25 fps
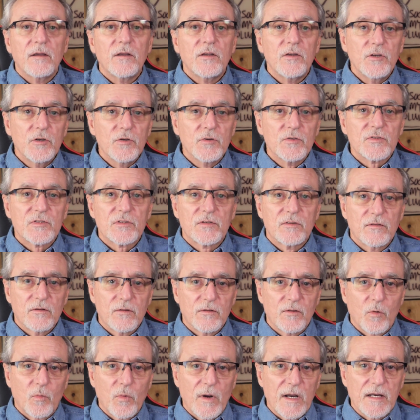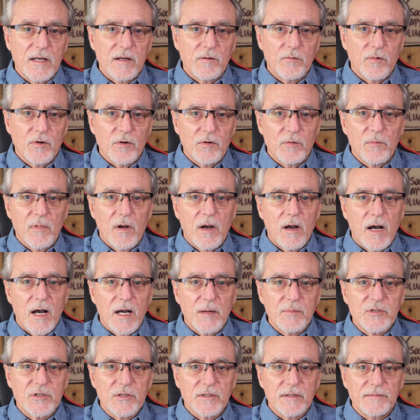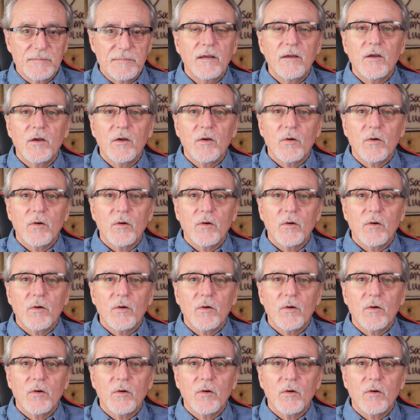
use the waiting room option.